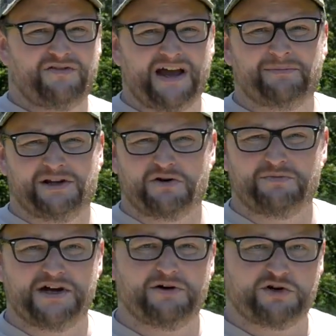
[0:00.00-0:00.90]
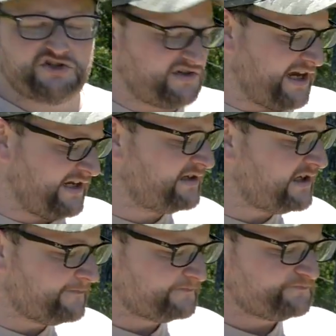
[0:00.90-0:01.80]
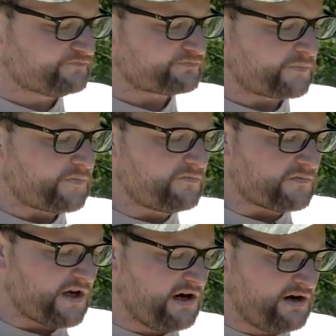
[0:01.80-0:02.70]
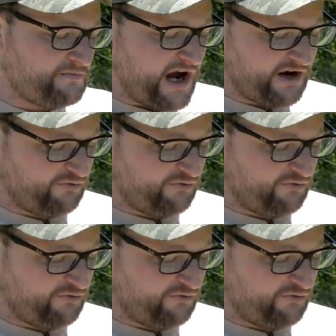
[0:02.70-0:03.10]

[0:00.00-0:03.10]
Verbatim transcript: of aim a little bit, which is handy. Um, I